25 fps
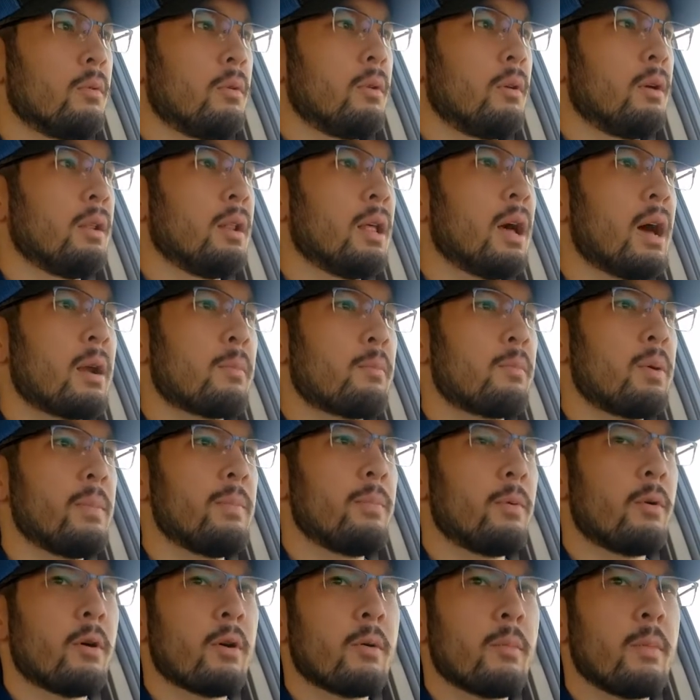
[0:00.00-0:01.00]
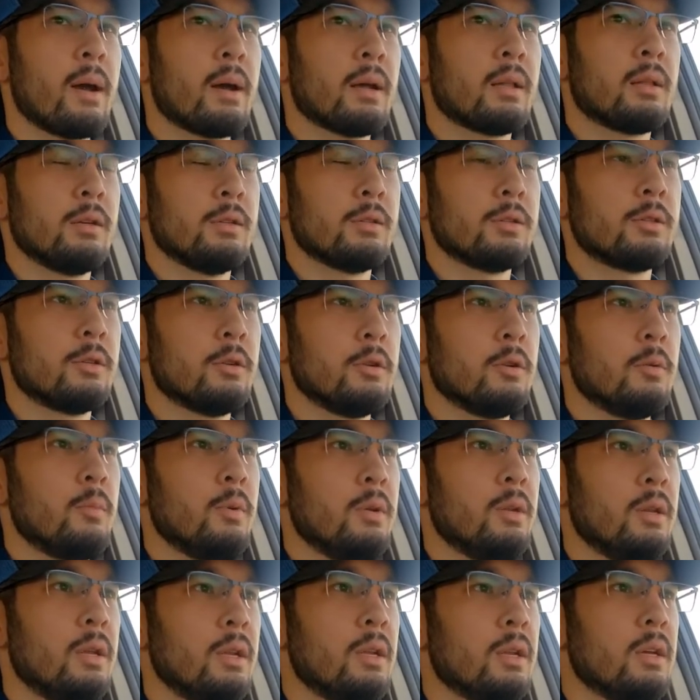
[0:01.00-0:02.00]
A lot of people automatically
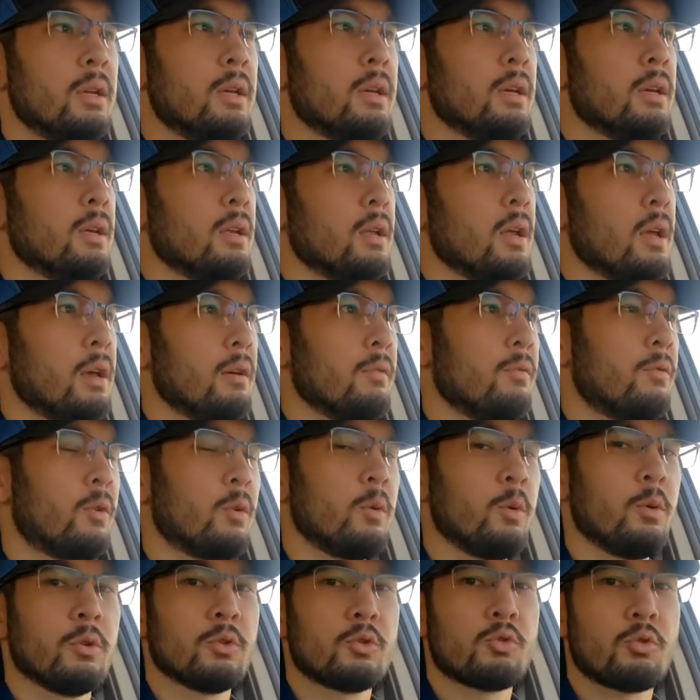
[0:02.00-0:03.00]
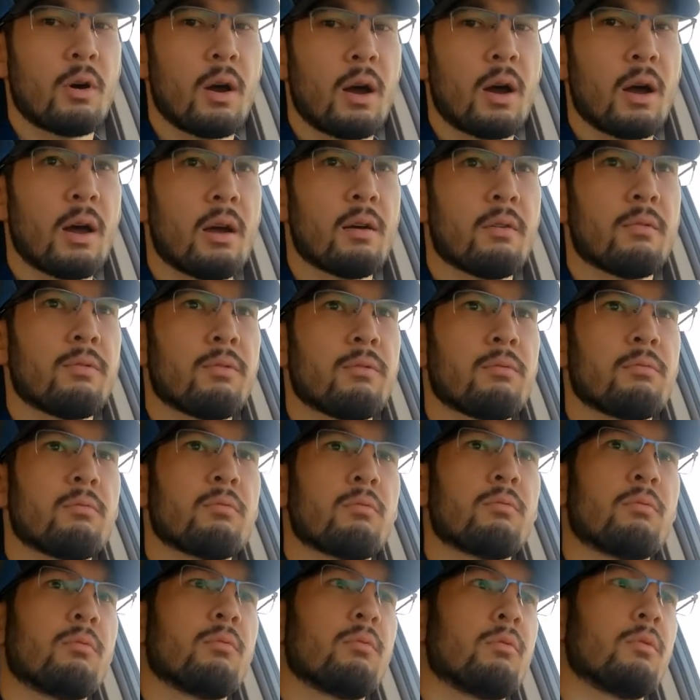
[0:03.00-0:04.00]
assume you need to get a 4-wheel drive,
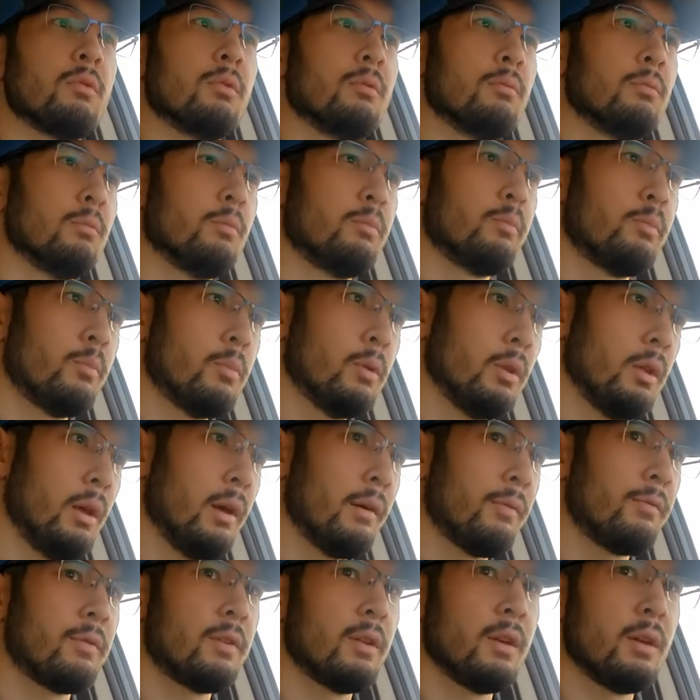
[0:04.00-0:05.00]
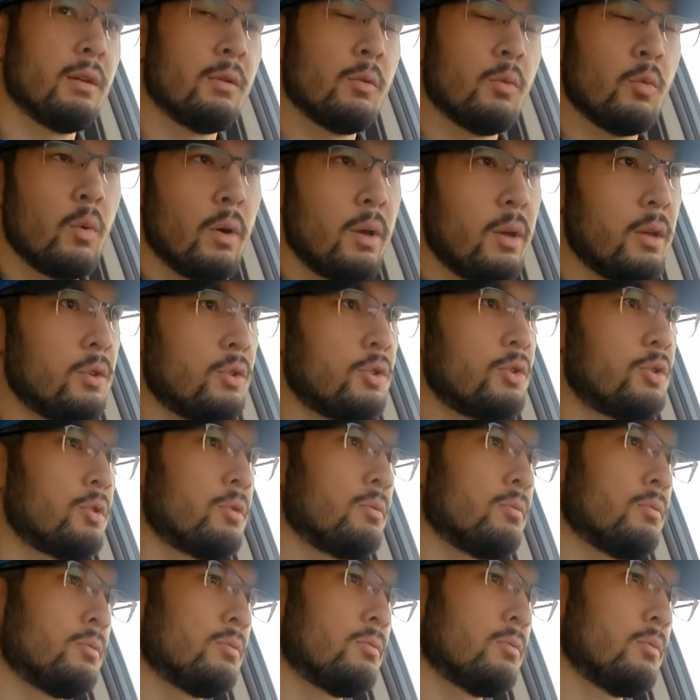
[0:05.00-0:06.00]
lift it,
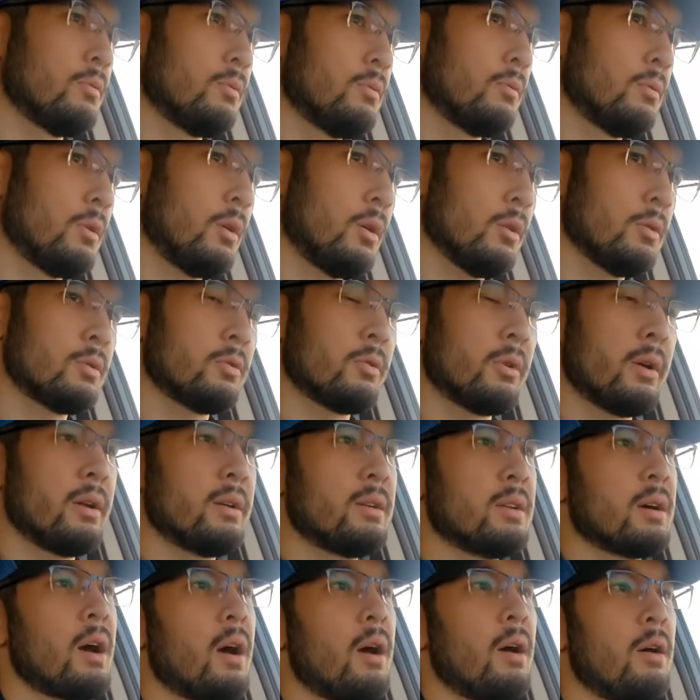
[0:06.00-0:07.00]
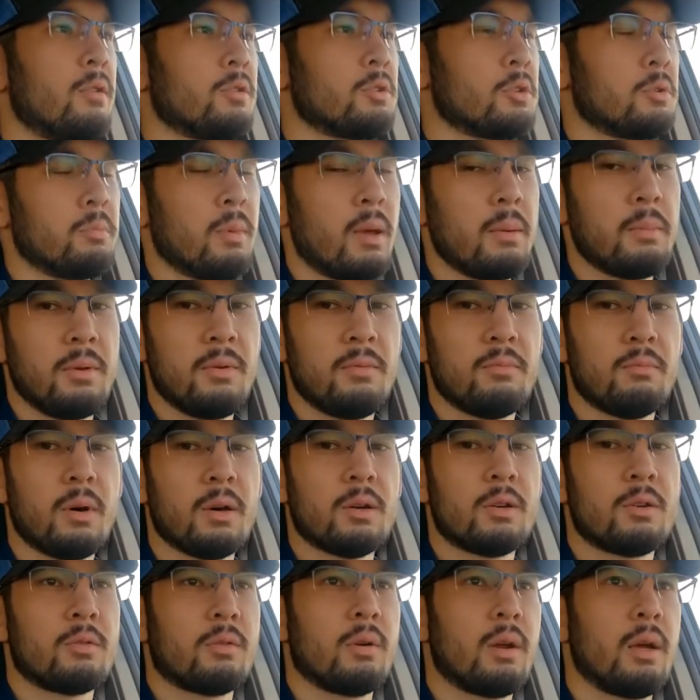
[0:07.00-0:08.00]
winch, all-terrain tires, or maybe
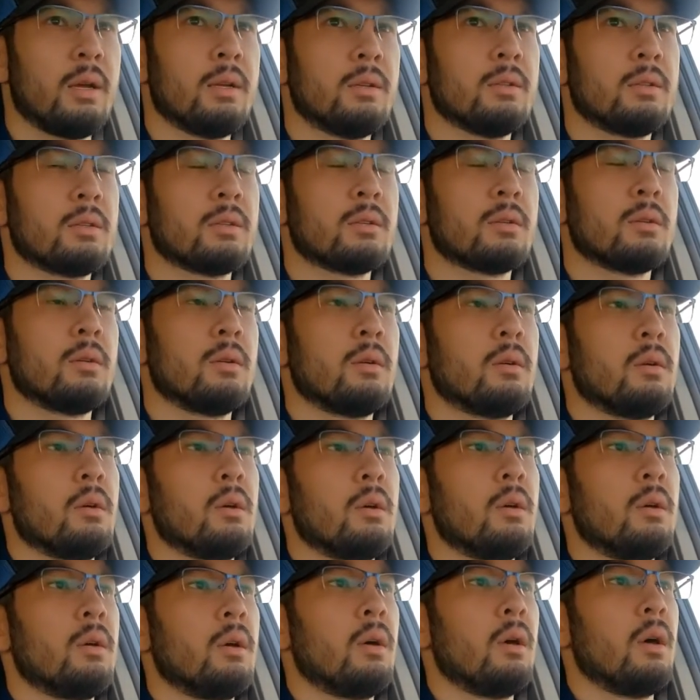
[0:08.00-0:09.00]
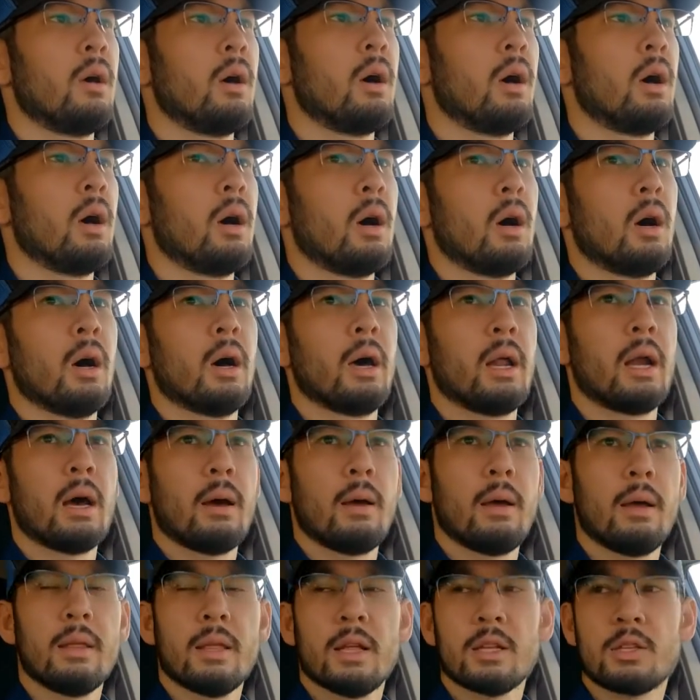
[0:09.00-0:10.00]
mud terrains.
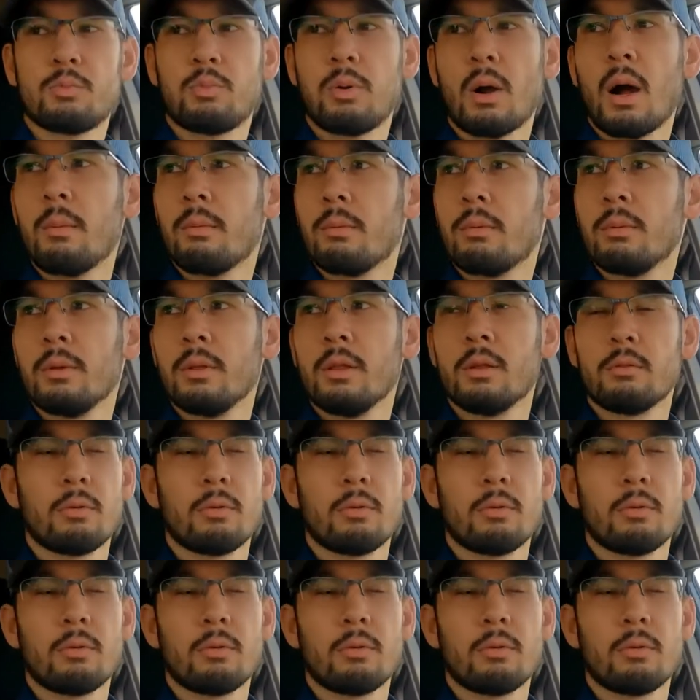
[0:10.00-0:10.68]
And that's probably the